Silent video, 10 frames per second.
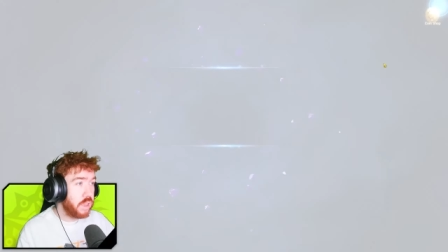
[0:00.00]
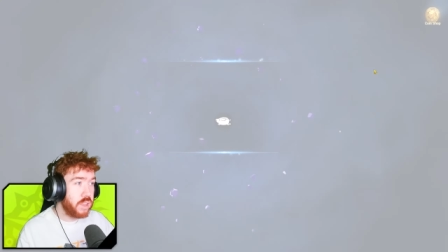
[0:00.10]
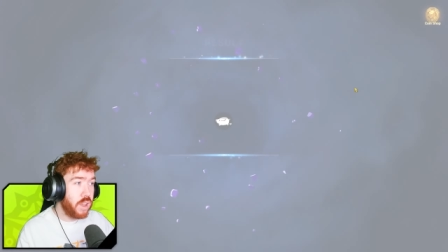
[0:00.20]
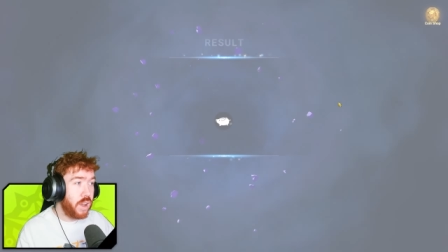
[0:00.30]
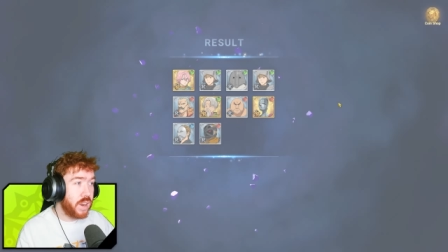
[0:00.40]
yeah,
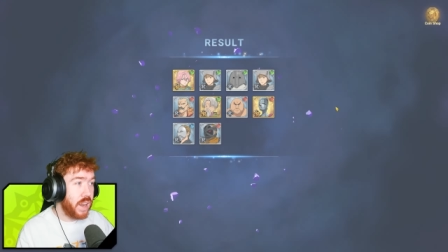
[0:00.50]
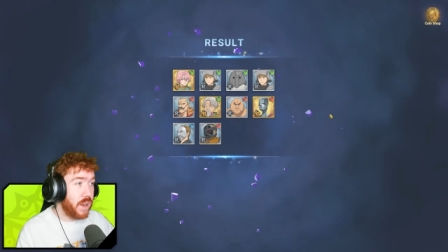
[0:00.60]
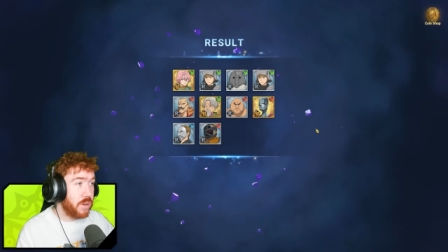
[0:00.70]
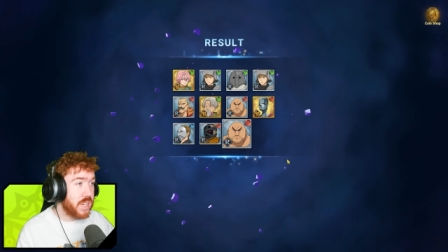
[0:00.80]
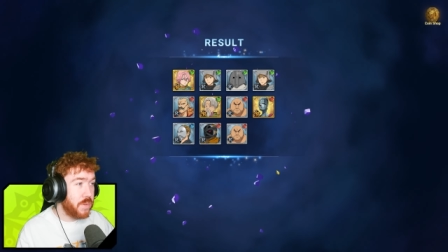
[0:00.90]
the Dark
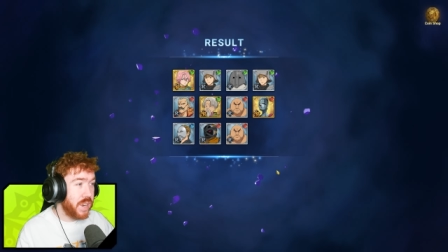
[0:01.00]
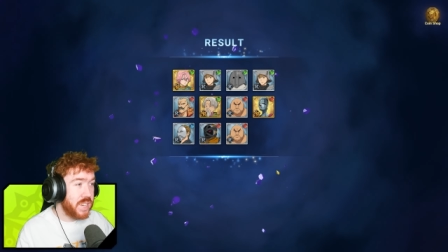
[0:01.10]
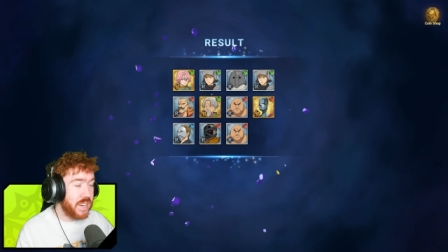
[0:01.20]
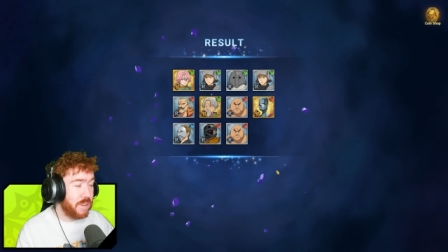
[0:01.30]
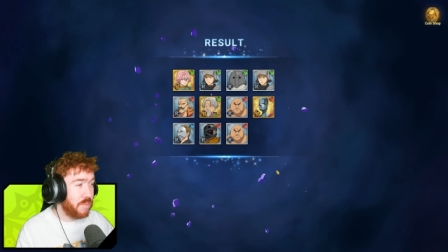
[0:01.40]
Clouds, when I
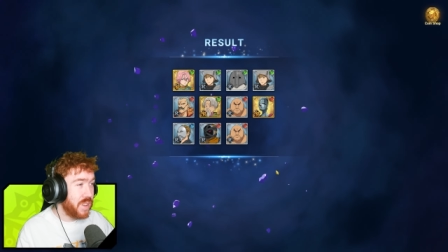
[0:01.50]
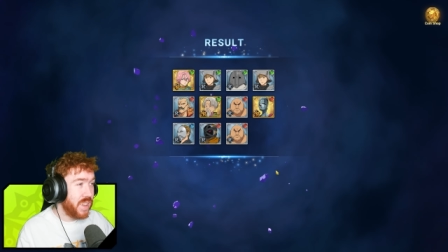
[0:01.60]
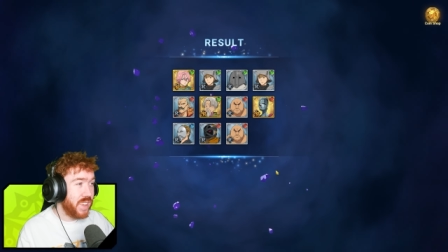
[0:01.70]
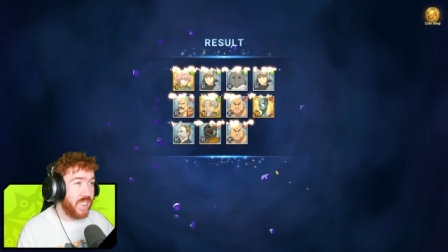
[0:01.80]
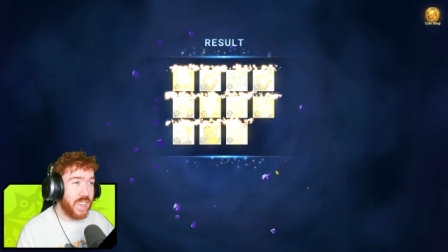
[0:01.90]
see them,
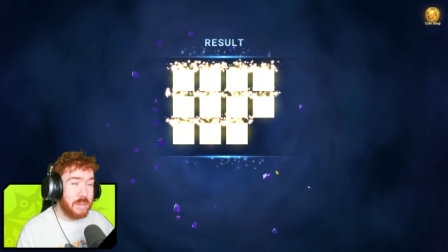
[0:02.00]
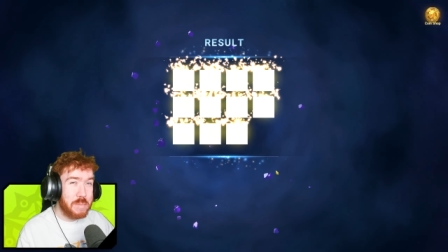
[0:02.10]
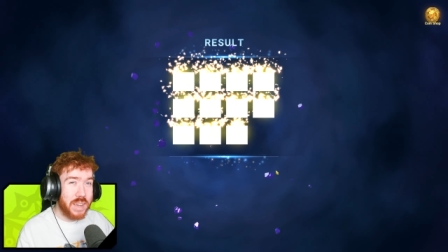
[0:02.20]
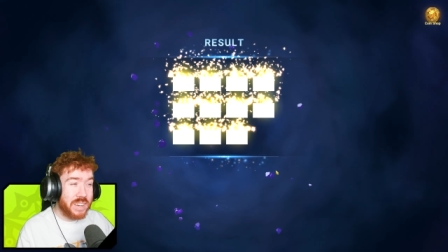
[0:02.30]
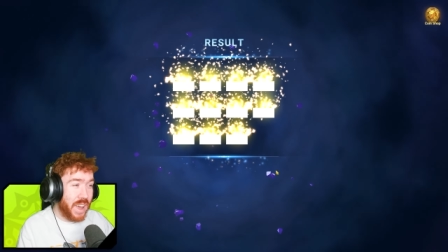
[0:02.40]
they get me
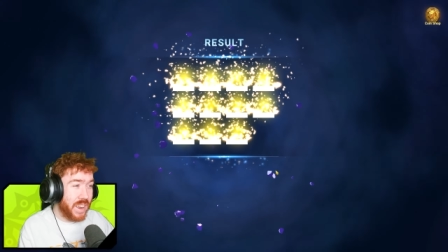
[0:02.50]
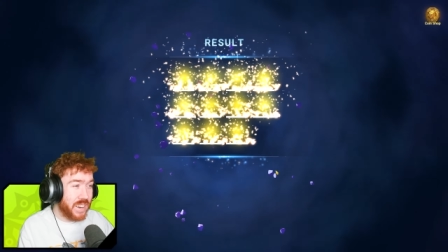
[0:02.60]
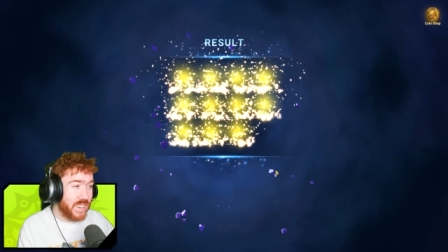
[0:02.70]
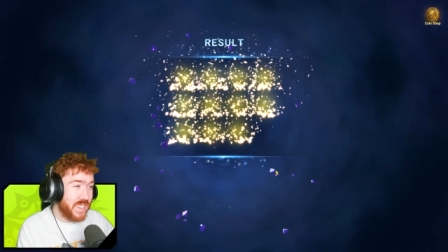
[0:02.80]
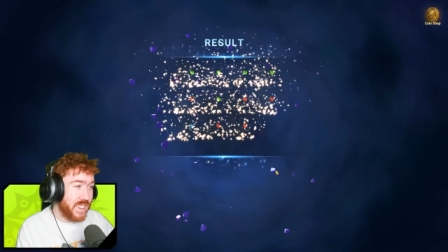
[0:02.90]
a bit
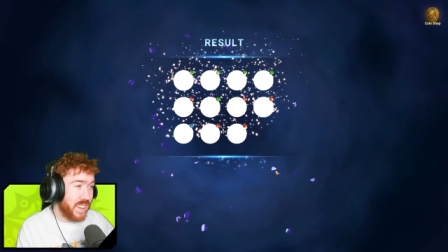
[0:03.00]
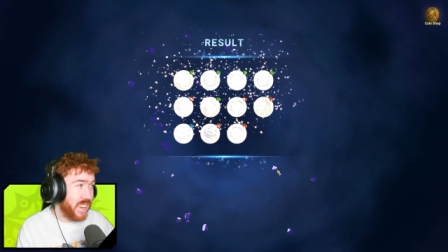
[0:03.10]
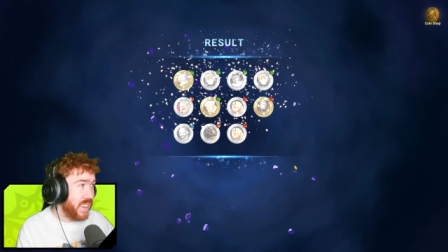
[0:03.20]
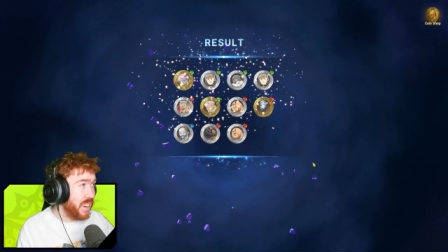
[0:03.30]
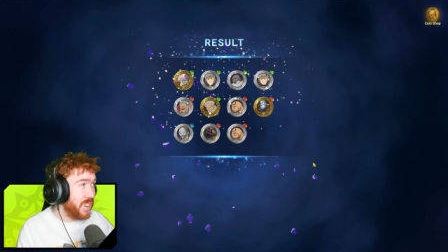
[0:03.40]
excited because,
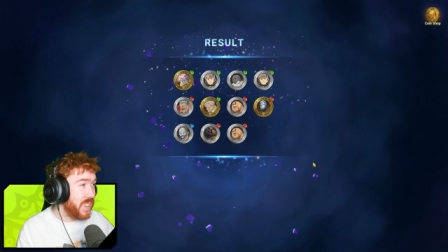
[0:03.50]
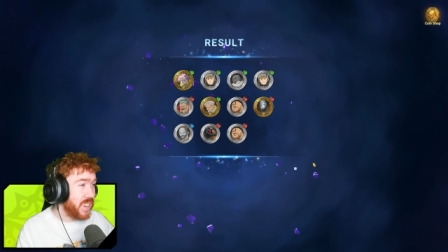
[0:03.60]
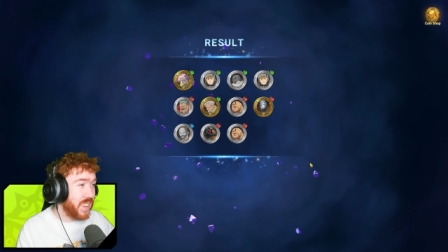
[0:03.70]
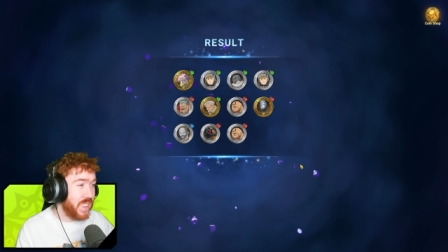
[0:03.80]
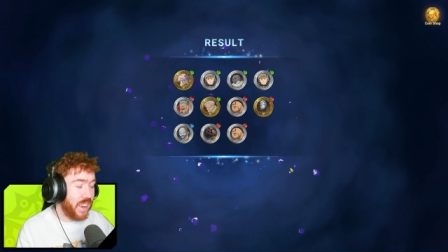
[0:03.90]
uh, you know, you
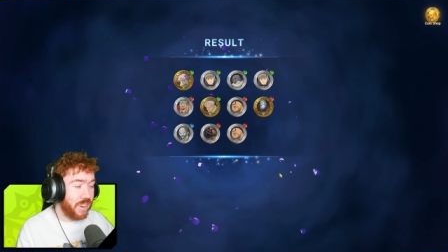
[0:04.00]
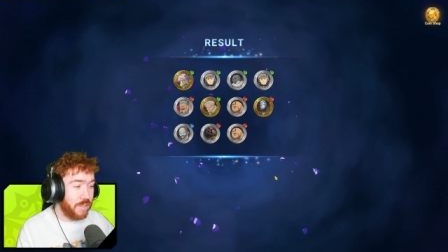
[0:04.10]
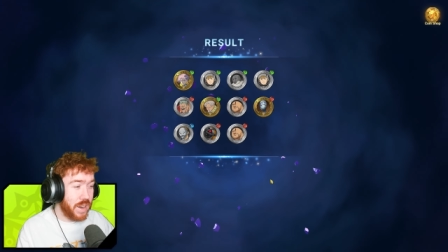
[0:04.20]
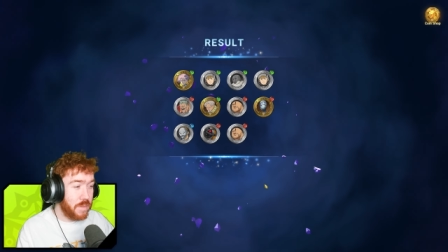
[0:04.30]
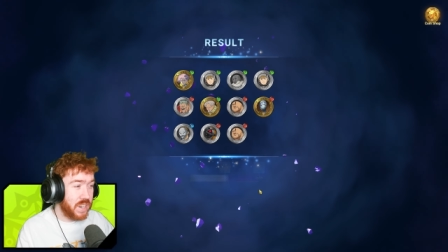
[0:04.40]
could get that
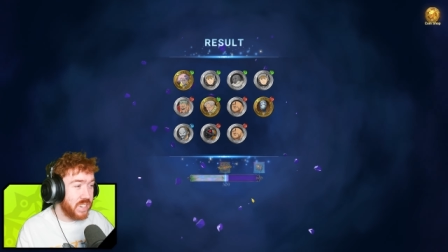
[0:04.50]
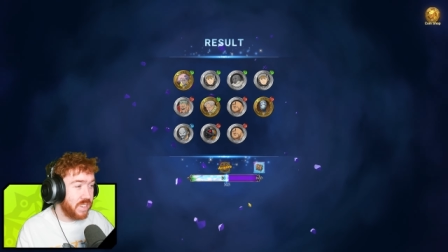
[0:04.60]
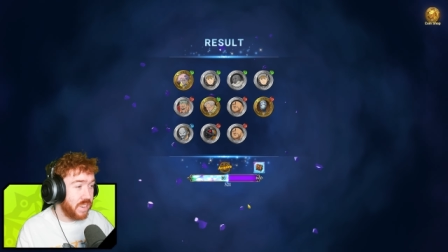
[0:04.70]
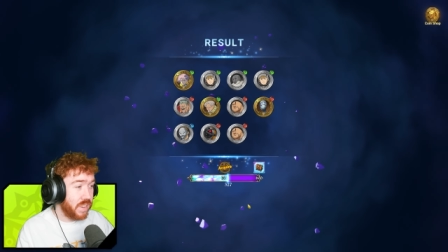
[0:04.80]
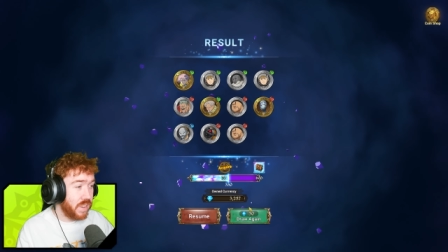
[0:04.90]
reanimation.